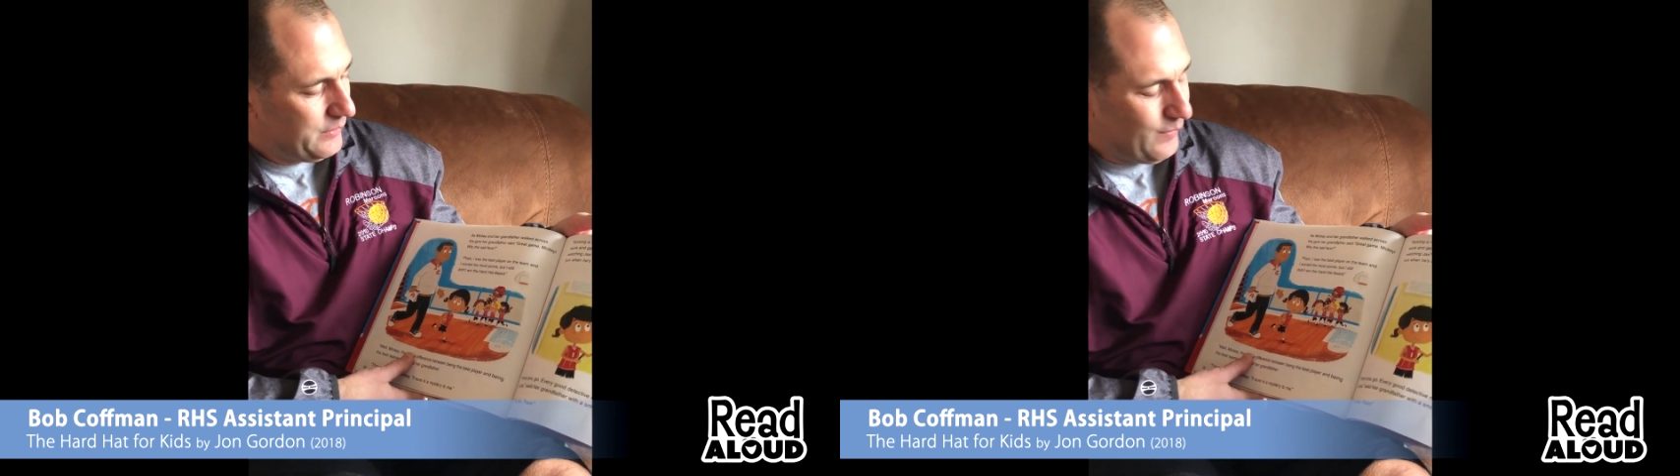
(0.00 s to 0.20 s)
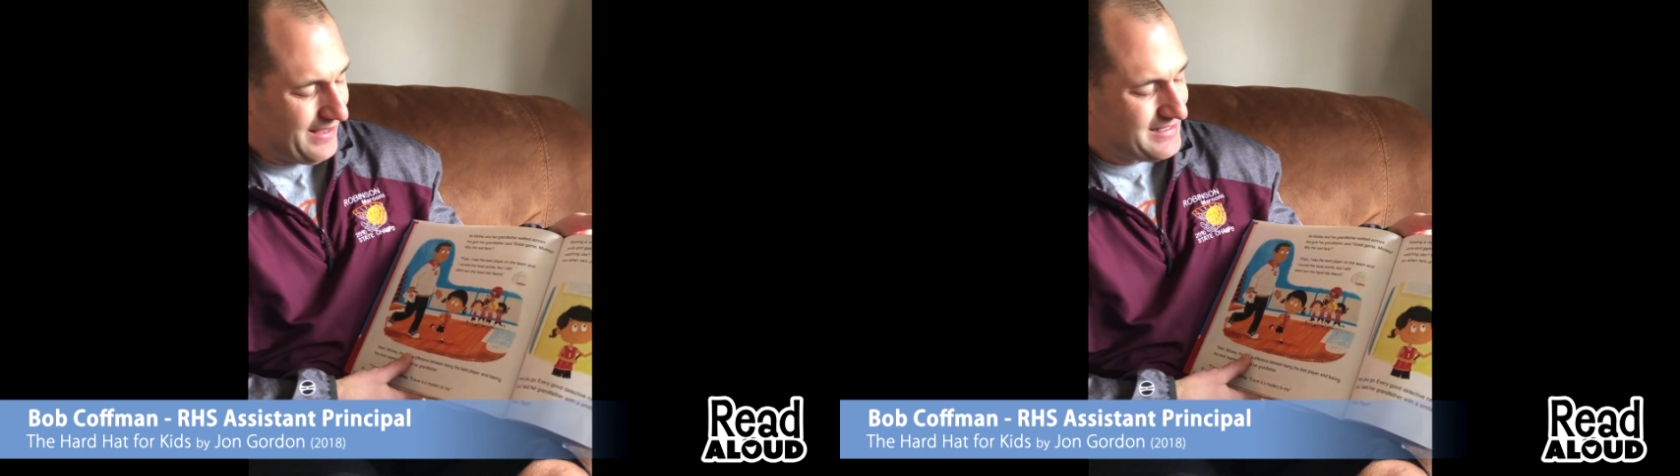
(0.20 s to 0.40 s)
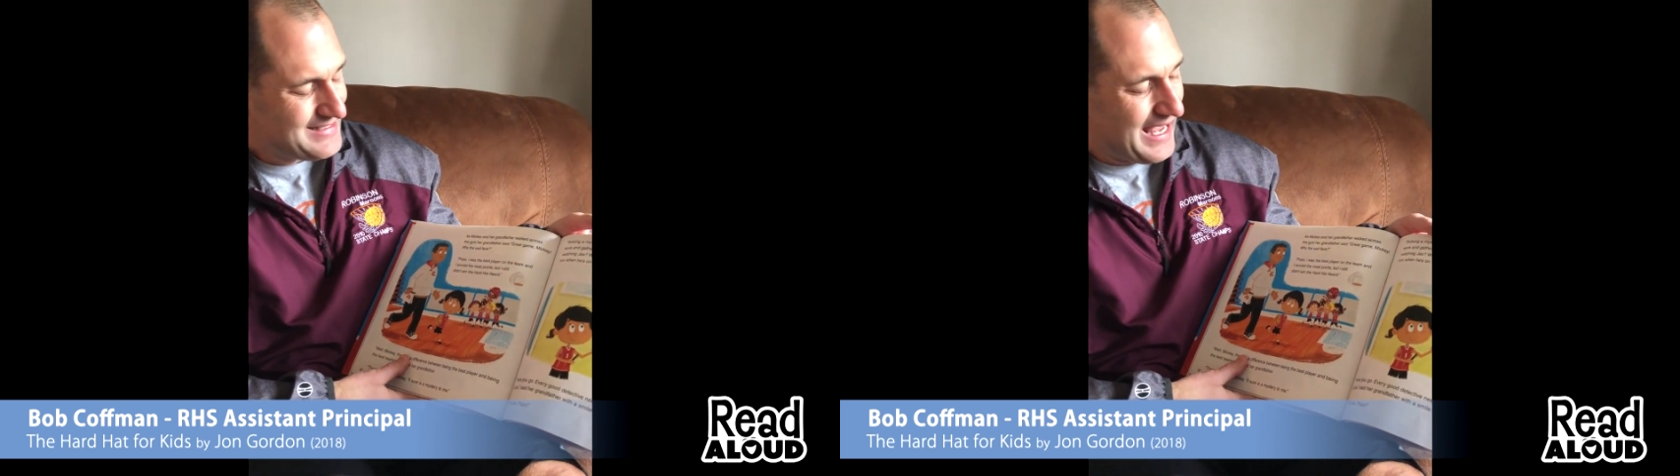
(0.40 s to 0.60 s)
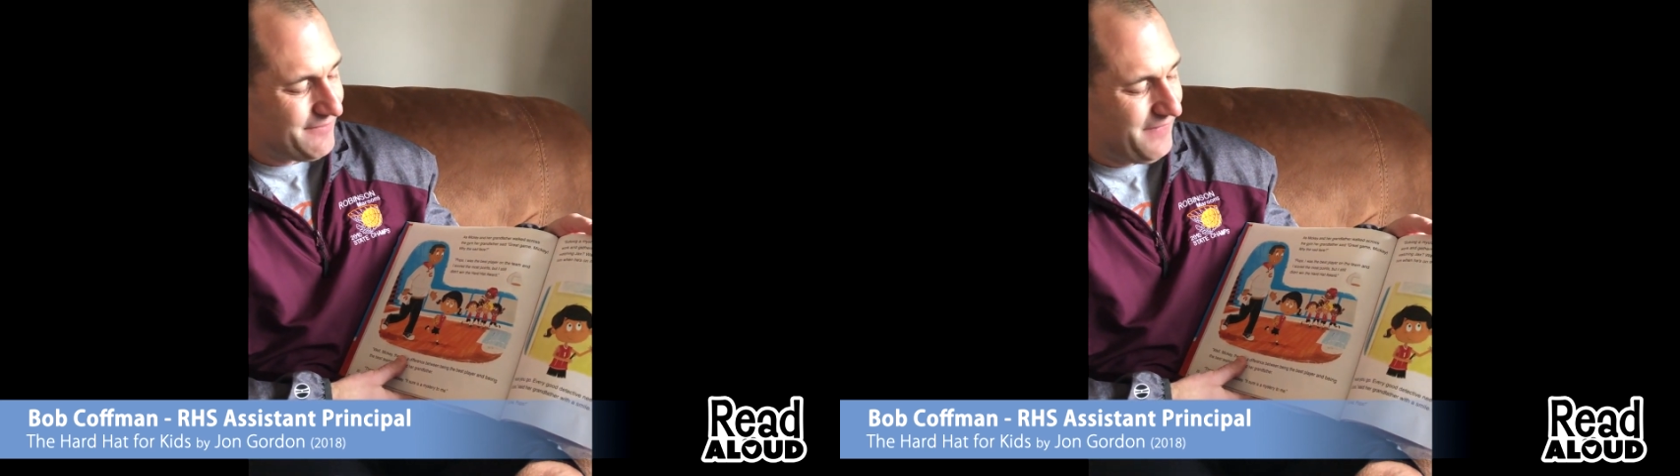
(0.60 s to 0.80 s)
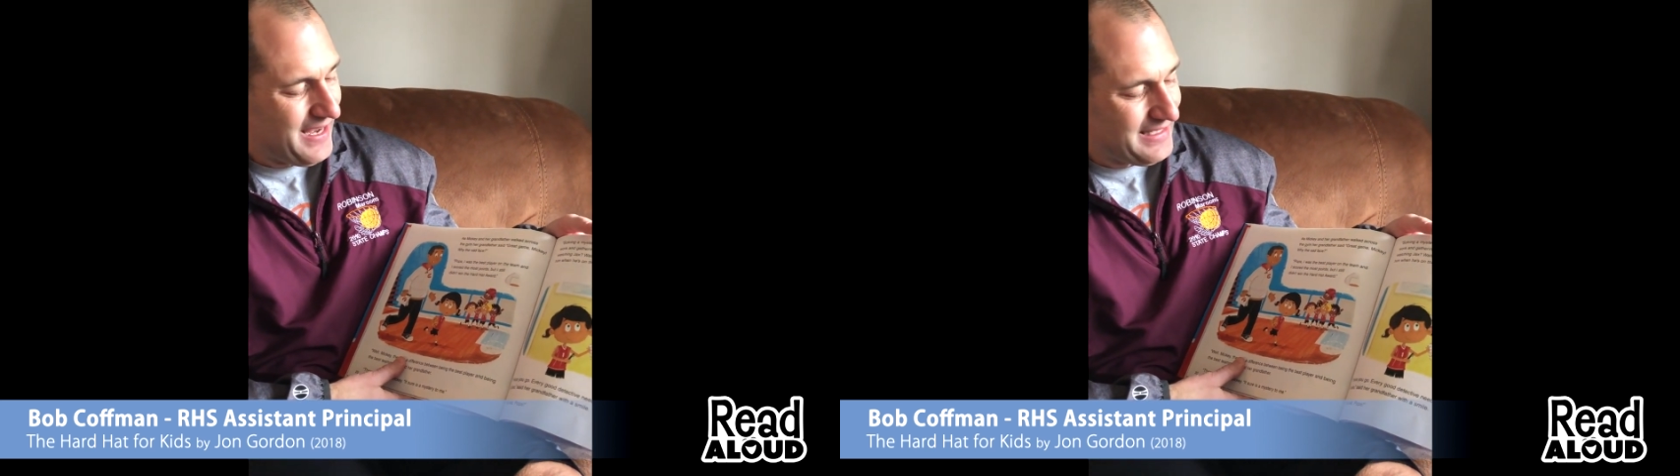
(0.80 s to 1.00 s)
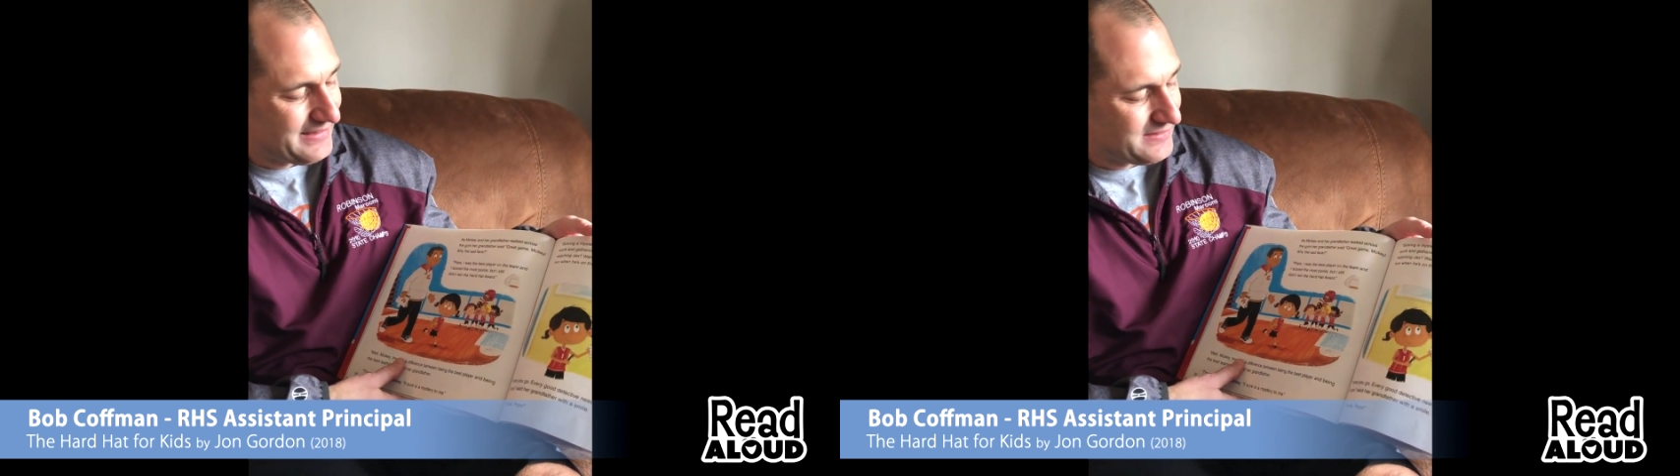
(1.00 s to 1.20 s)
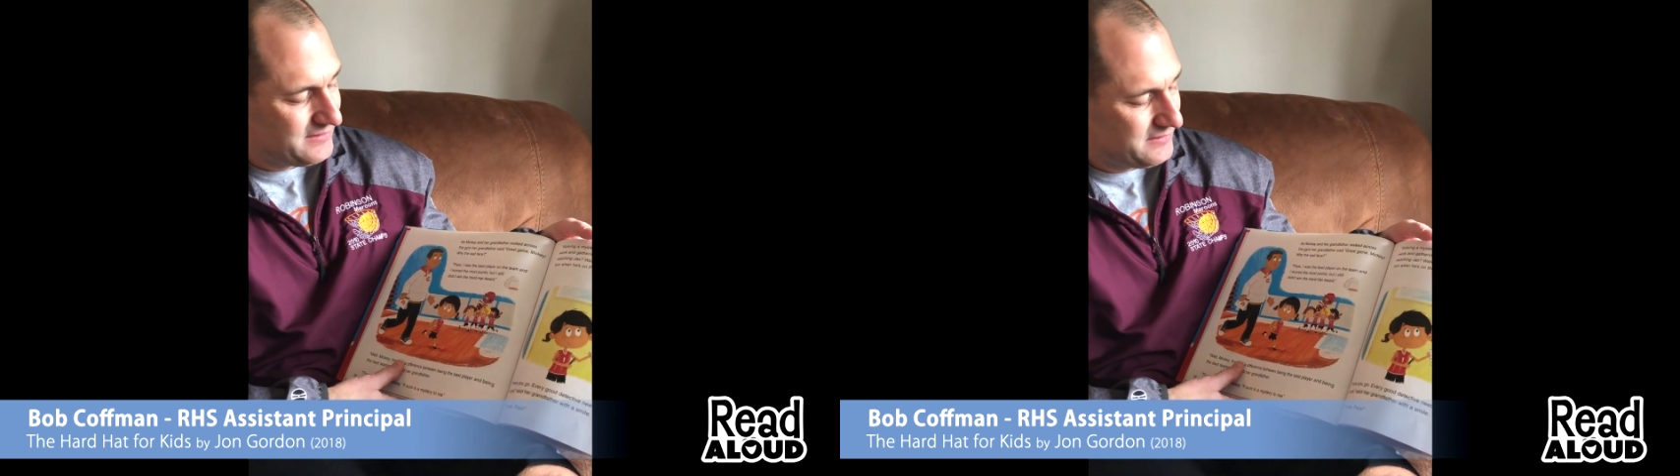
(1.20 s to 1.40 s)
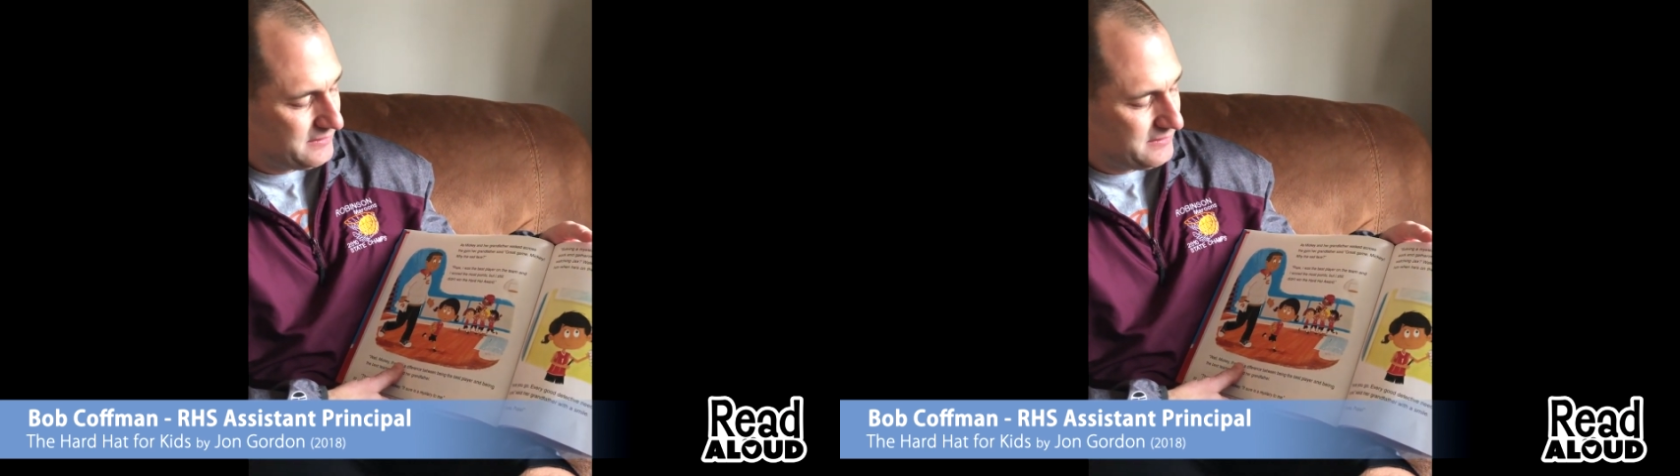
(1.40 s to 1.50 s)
Why the sad face?"